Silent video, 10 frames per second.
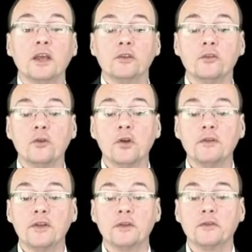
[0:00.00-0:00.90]
strong
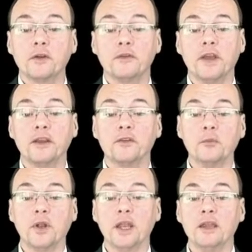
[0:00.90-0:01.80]
evidence for an effect of
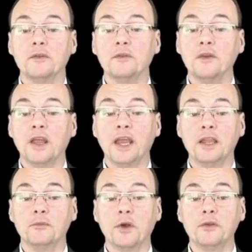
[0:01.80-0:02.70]
belief
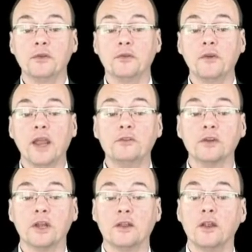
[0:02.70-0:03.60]
in both the free
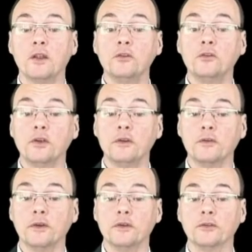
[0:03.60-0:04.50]
agent and the loose sheet
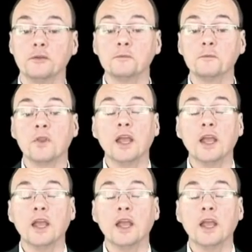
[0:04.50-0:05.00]
version,